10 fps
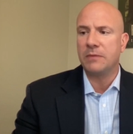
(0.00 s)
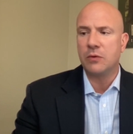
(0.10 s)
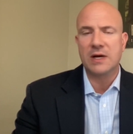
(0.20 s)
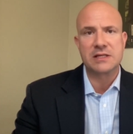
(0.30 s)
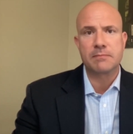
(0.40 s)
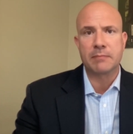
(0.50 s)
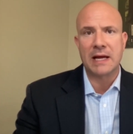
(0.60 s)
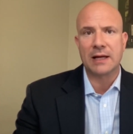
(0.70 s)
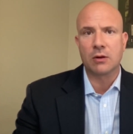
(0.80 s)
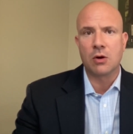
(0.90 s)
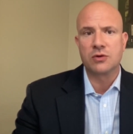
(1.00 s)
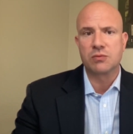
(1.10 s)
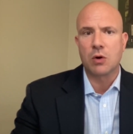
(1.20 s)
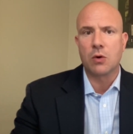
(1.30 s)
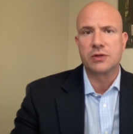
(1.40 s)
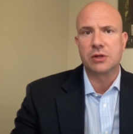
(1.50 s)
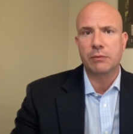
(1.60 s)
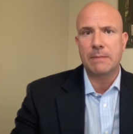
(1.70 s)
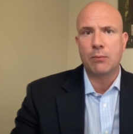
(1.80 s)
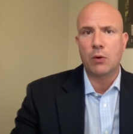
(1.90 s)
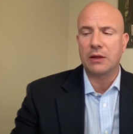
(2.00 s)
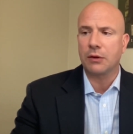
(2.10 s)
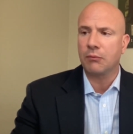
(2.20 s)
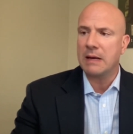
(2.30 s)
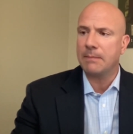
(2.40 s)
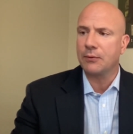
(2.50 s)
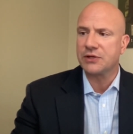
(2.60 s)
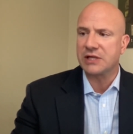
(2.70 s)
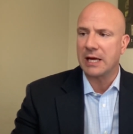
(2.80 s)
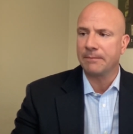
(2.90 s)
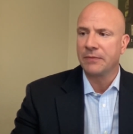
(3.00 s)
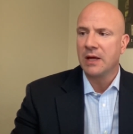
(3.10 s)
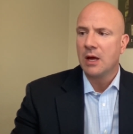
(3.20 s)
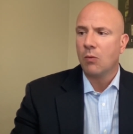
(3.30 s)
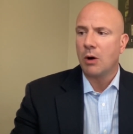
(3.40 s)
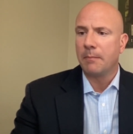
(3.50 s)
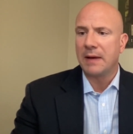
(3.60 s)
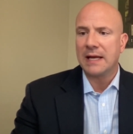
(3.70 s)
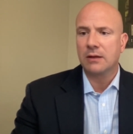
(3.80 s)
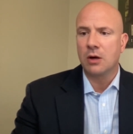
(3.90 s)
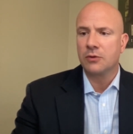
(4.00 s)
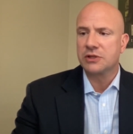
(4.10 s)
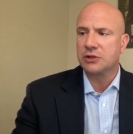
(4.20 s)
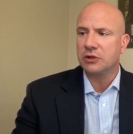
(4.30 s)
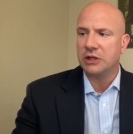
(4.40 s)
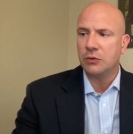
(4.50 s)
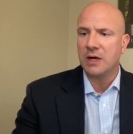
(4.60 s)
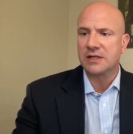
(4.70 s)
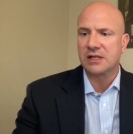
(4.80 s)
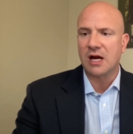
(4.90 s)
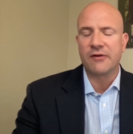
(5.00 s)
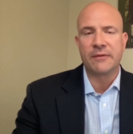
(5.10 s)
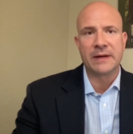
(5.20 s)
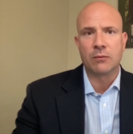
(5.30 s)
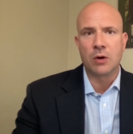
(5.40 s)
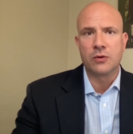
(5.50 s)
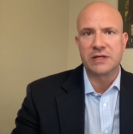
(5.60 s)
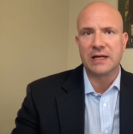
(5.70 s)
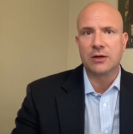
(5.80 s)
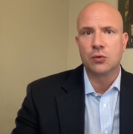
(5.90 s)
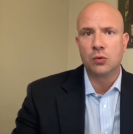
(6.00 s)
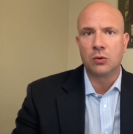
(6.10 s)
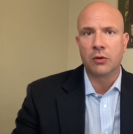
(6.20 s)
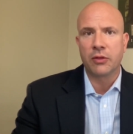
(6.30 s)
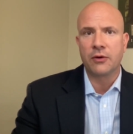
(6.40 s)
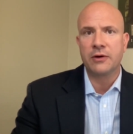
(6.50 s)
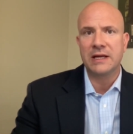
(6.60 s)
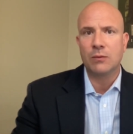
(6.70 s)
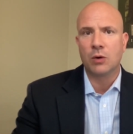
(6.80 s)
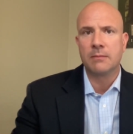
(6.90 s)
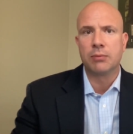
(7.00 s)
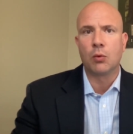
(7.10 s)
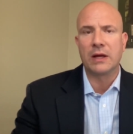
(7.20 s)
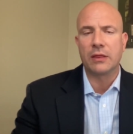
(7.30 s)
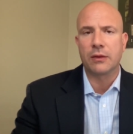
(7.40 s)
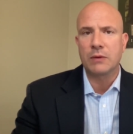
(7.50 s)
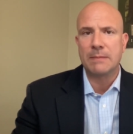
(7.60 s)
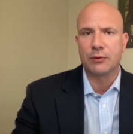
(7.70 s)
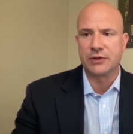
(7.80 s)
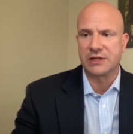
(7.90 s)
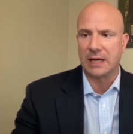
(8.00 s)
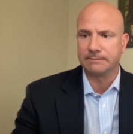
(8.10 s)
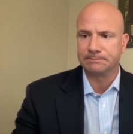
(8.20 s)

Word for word: U.S. bank loans rose 3.3%, while bank loans to the U.S. government rose a cool 31.3%.